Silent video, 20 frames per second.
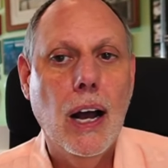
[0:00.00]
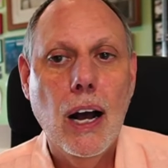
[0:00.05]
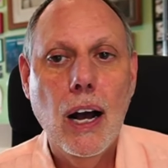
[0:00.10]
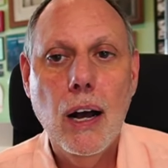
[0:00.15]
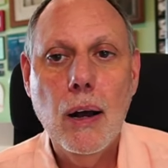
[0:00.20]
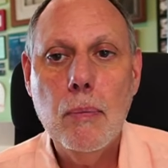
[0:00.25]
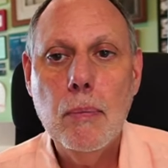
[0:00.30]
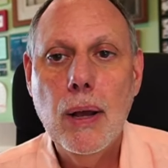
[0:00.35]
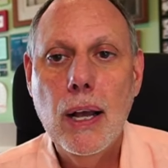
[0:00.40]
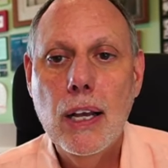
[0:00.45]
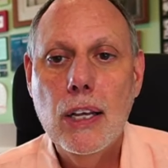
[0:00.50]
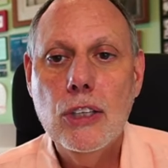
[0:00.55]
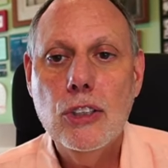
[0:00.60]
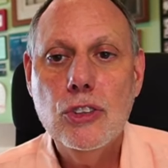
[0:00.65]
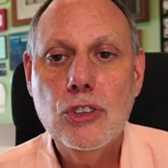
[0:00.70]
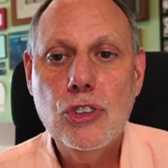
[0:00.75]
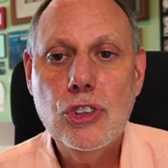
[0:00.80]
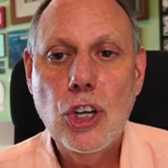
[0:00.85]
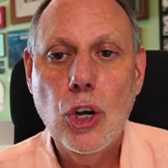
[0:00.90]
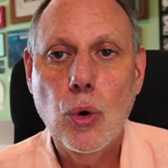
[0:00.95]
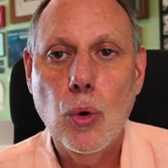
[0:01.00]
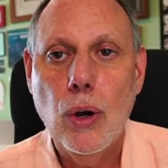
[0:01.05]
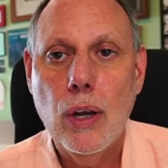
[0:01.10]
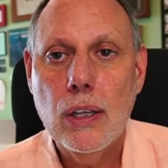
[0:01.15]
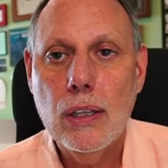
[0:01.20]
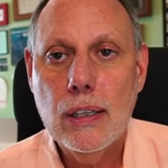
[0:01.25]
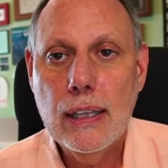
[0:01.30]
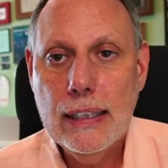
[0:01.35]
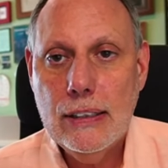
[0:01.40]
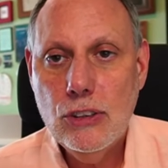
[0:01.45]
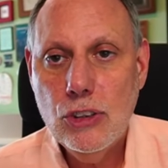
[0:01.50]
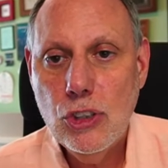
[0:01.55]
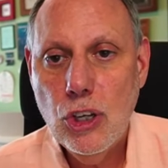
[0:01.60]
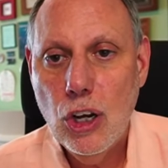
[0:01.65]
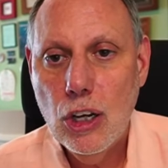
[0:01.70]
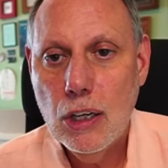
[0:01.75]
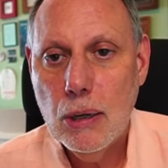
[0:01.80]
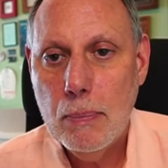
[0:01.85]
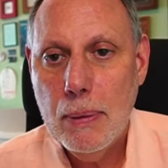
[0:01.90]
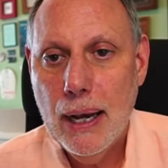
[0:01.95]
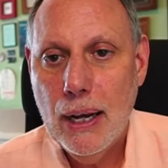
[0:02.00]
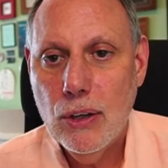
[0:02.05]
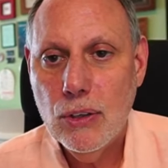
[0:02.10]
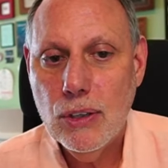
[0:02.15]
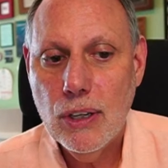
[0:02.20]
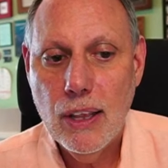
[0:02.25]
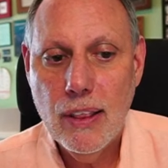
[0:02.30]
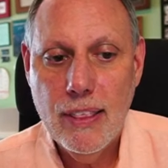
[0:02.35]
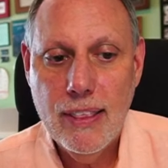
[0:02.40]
Um, so let's talk about